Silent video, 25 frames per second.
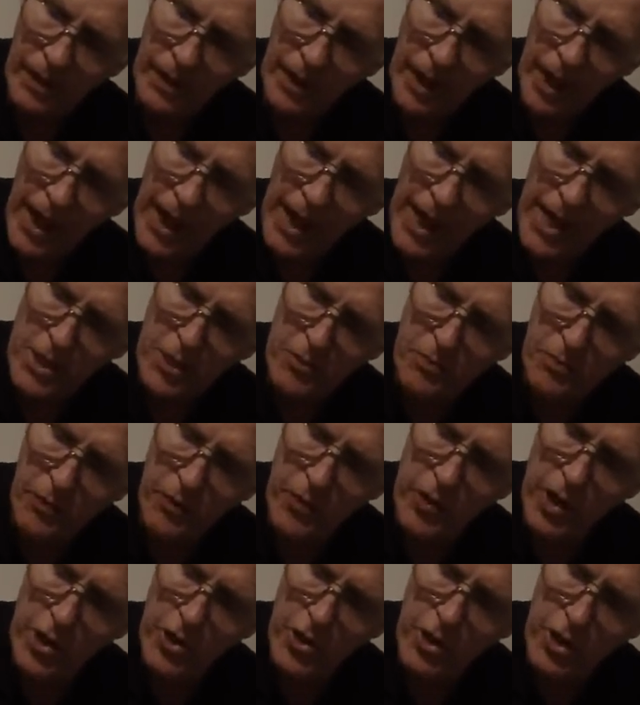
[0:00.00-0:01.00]

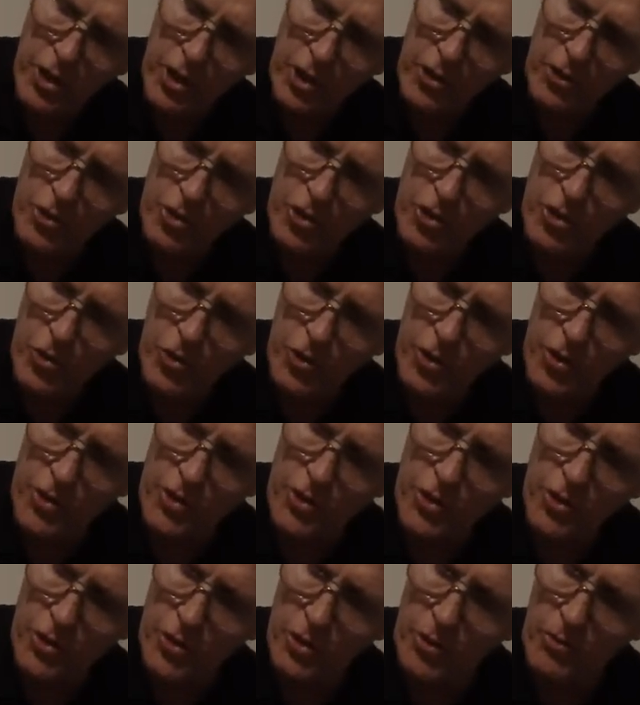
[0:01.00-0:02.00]
Aspiration in the short
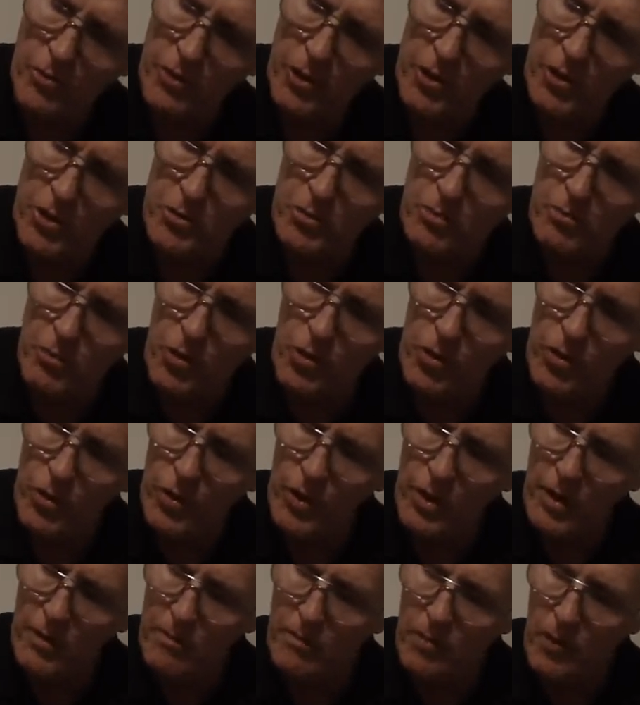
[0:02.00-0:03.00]
term is
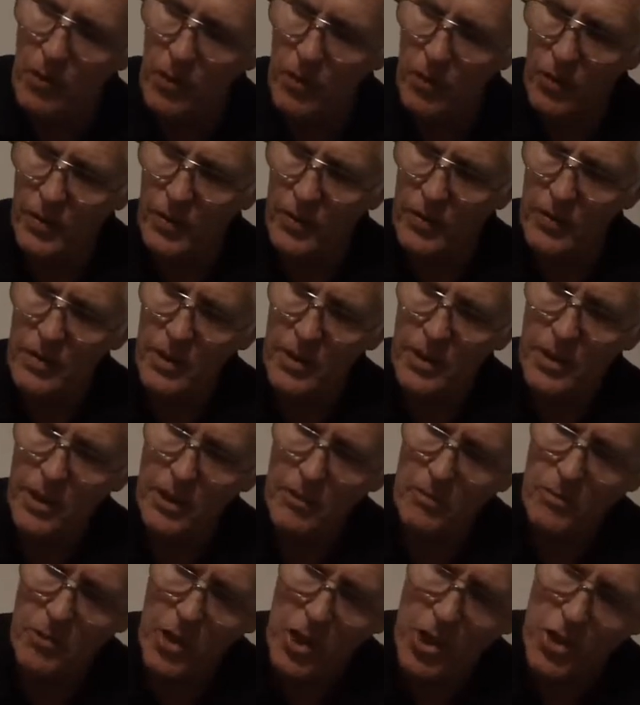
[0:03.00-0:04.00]
more important than
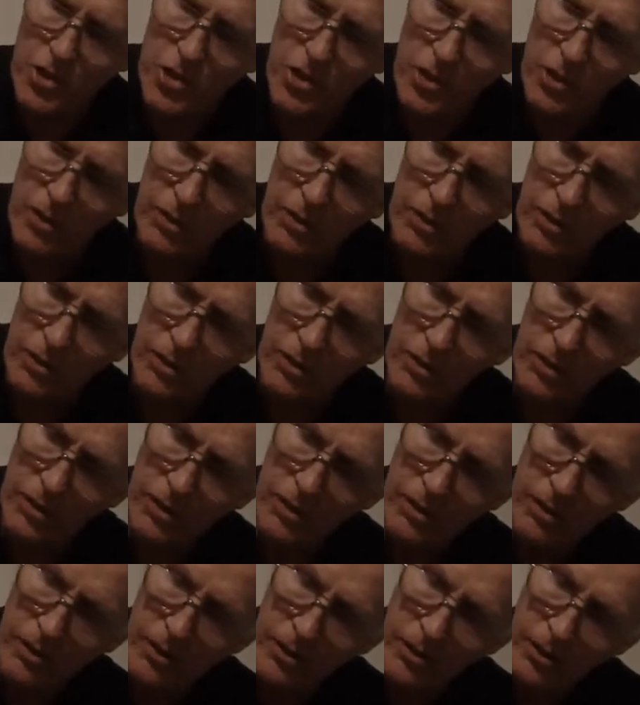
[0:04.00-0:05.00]
the abrasion
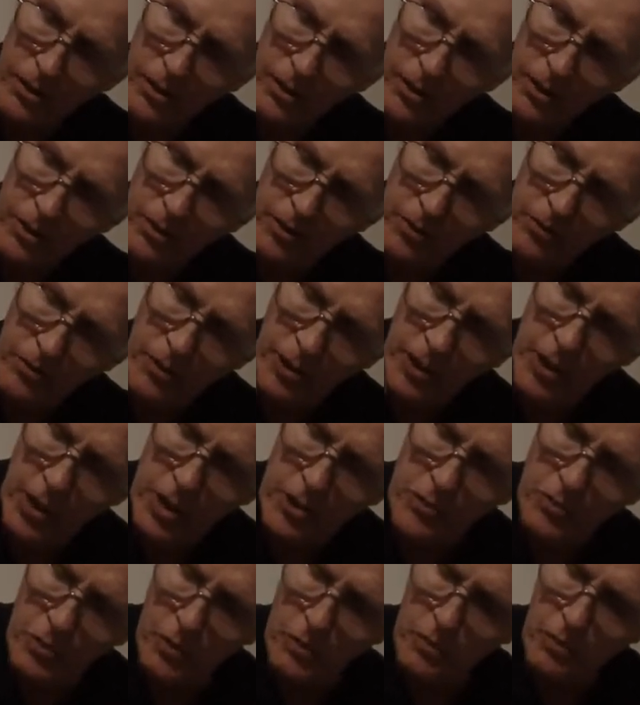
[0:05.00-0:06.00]

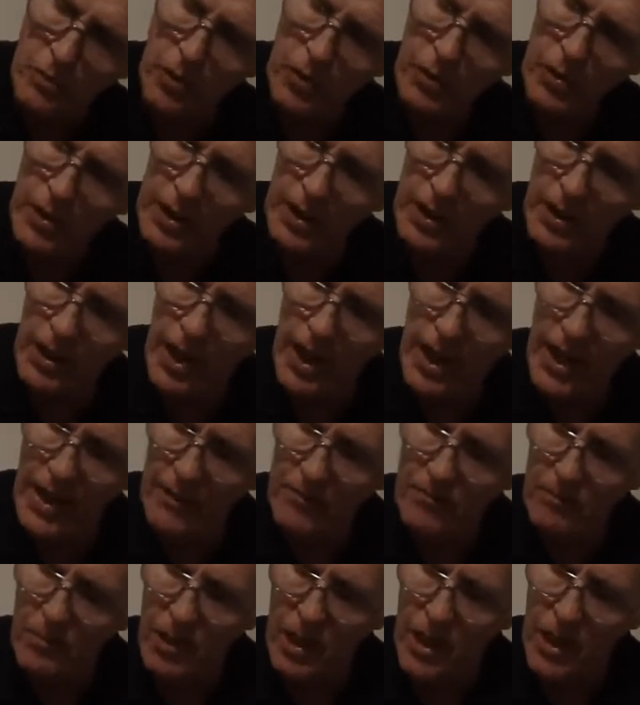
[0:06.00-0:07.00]
because we're pulling a
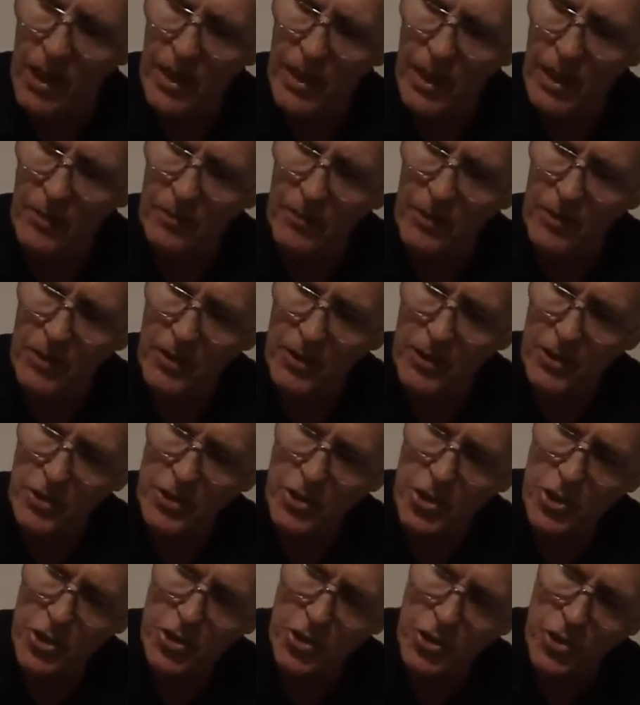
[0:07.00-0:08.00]
lot of blood up into the
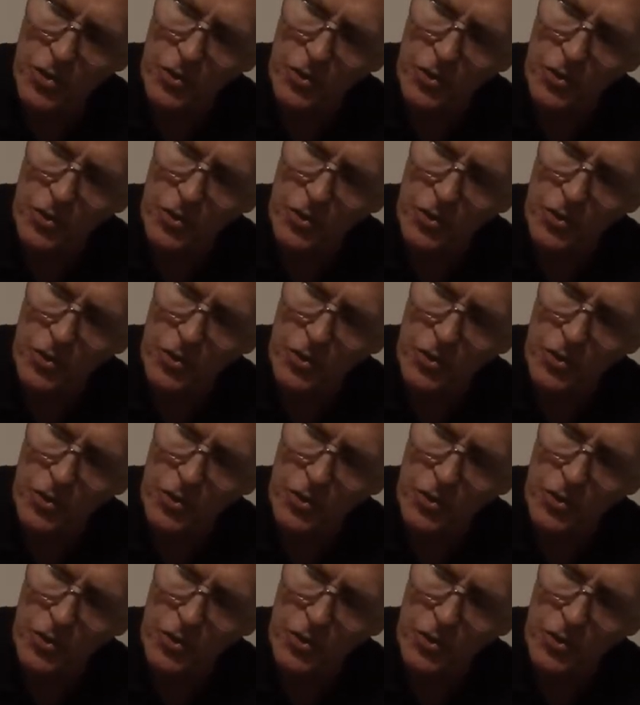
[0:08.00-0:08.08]
tissue.